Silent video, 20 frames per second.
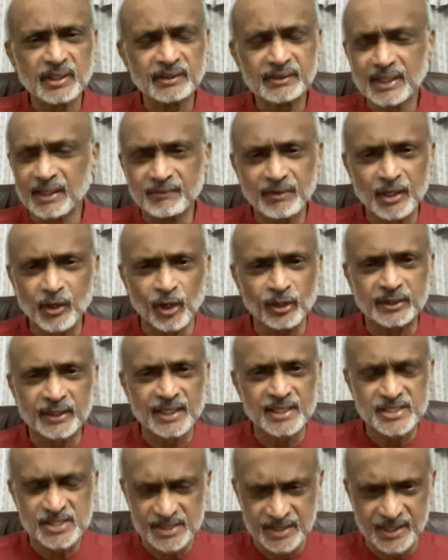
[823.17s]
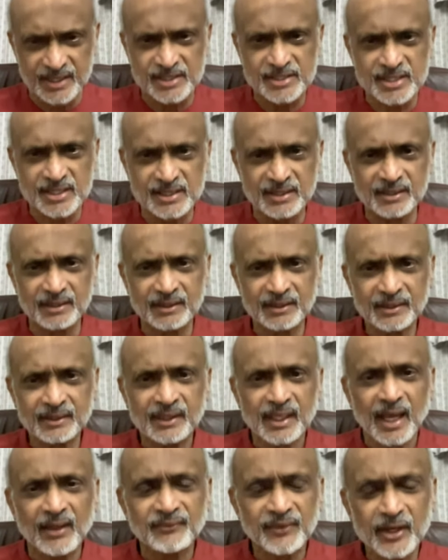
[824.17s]
they will not take seriously.
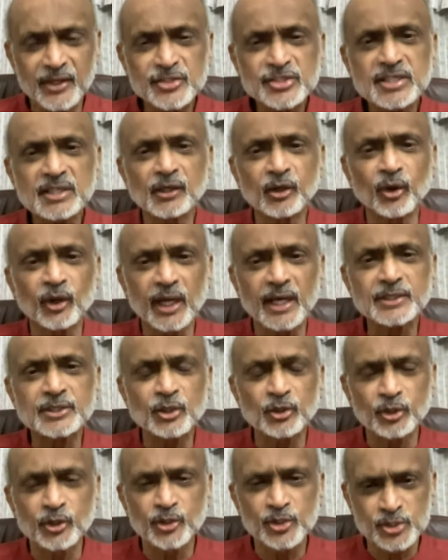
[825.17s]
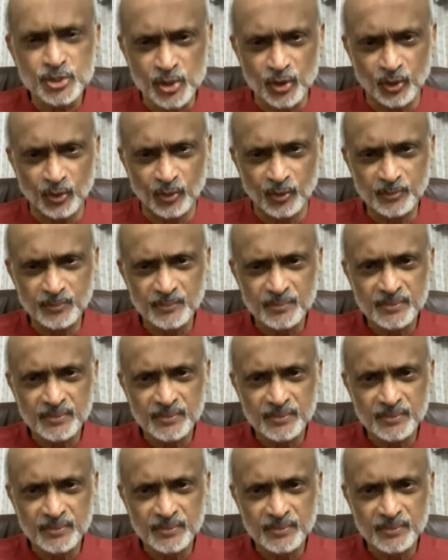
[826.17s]
And then you say, look, I told you so.